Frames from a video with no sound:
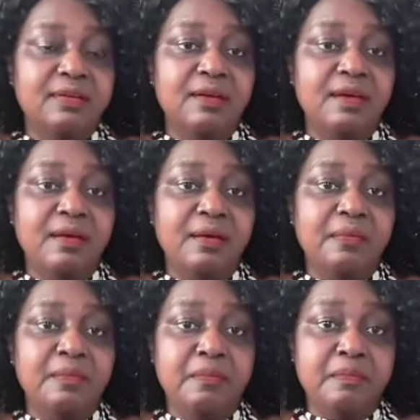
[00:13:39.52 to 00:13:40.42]

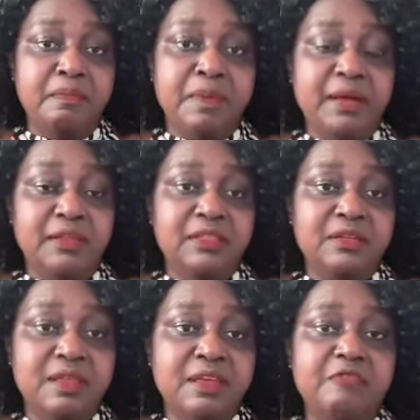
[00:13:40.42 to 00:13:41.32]
but
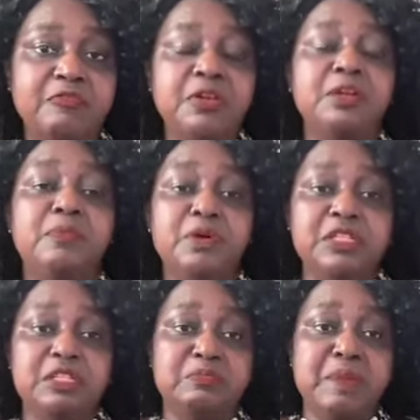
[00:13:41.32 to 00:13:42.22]
they have only
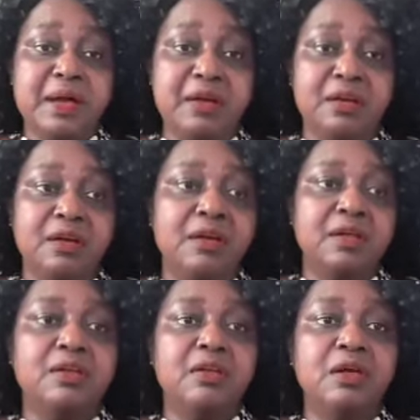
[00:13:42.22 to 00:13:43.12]
brought it back
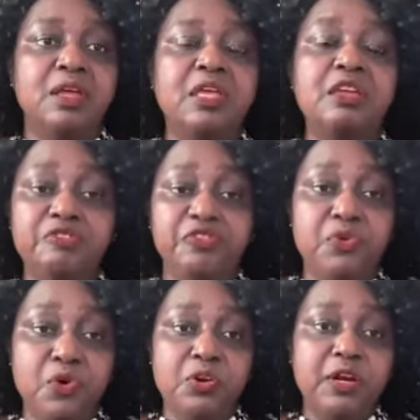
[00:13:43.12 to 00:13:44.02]
if
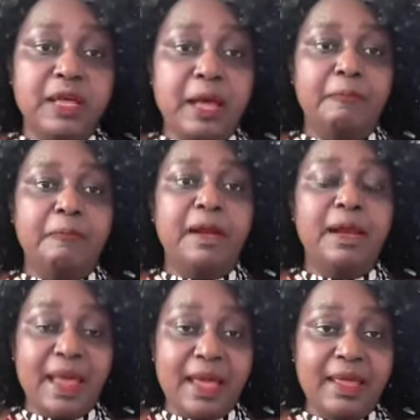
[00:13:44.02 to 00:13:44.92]
you only
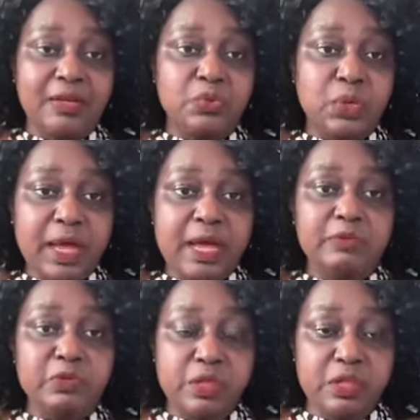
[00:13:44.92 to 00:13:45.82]
apply to
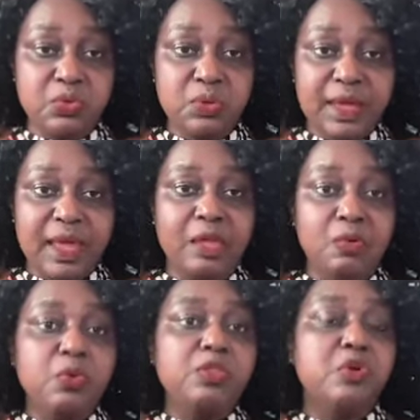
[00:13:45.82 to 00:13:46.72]
come to the
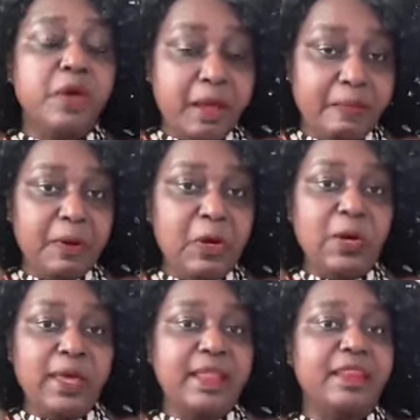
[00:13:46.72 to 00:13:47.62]
UK with your
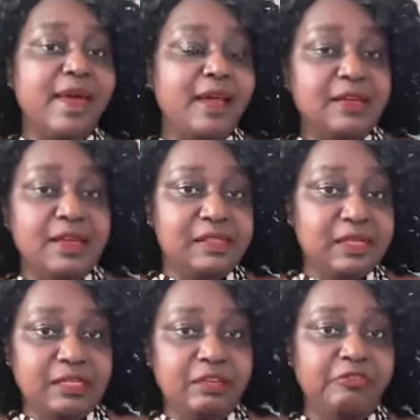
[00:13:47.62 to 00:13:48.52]
employer. That is
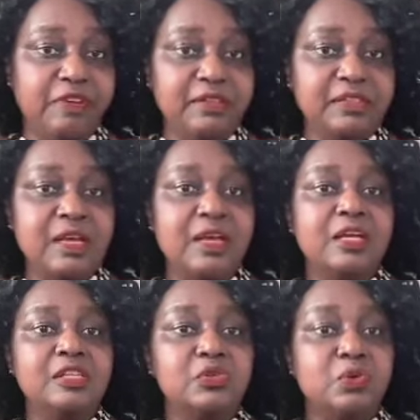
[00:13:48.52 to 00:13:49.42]
the difference.
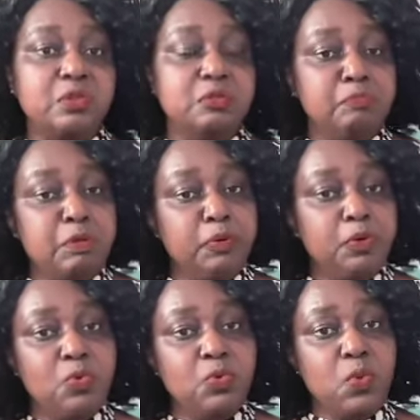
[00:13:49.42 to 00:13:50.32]
So
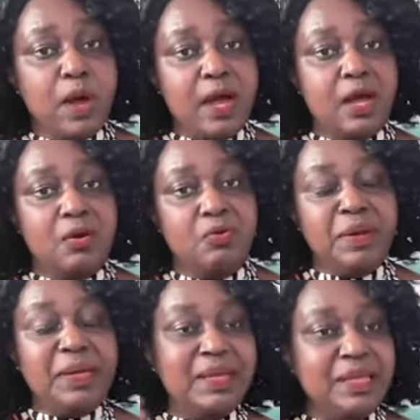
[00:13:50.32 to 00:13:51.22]
people who were
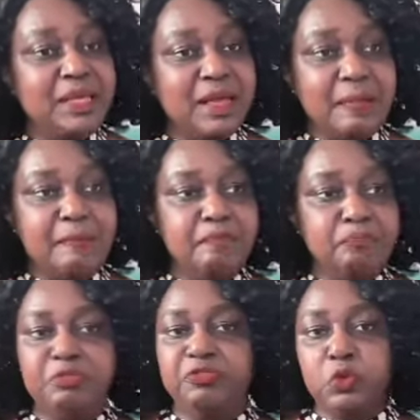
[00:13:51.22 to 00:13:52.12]
already here
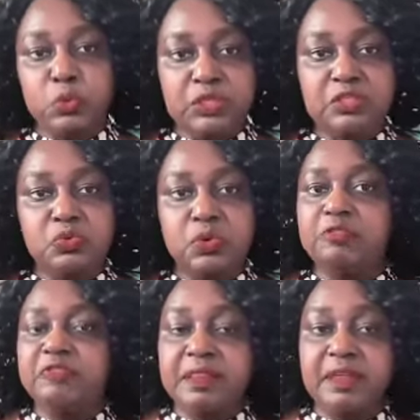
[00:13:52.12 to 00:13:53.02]
before
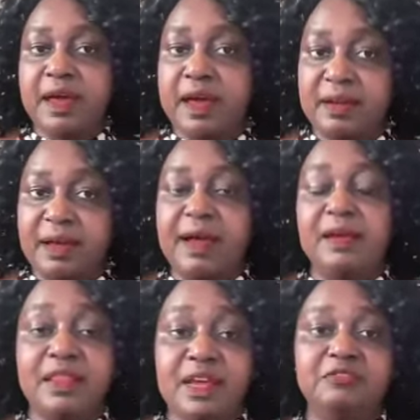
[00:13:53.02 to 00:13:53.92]
2012 and they had
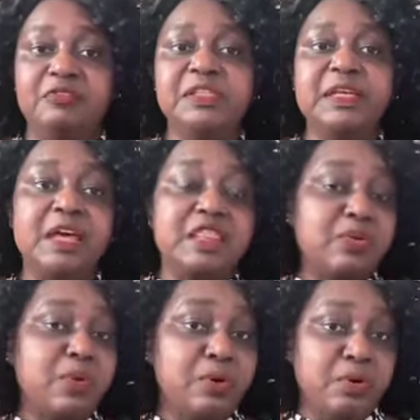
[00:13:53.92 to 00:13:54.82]
had that visa and
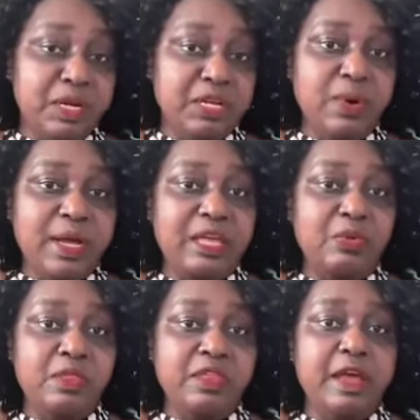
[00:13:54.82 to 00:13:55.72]
they were already
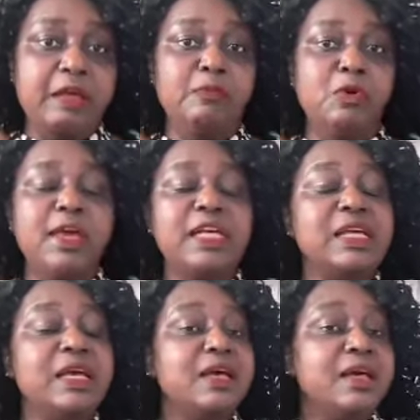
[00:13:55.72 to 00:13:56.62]
working with their employers,
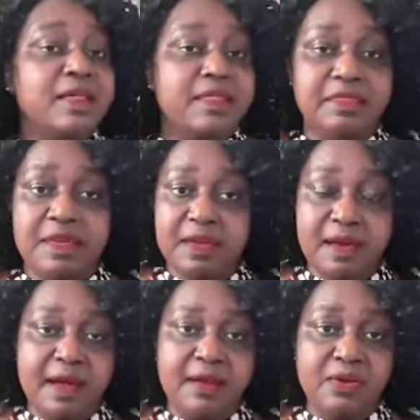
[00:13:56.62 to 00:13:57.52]
they
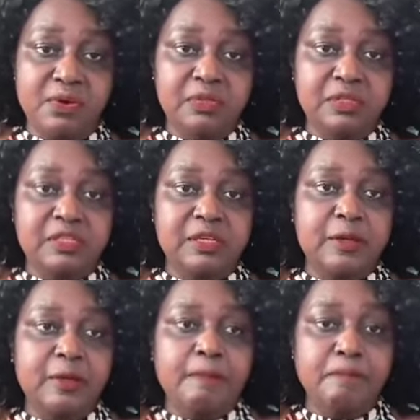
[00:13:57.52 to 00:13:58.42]
are not
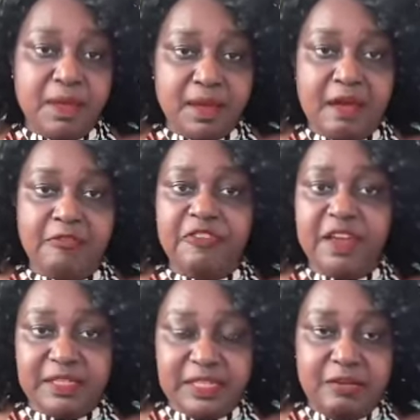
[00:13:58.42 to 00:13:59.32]
being
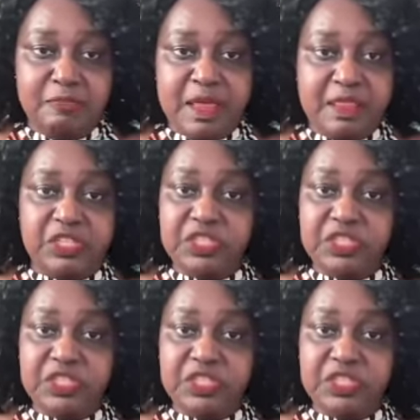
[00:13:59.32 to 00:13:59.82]
affected by the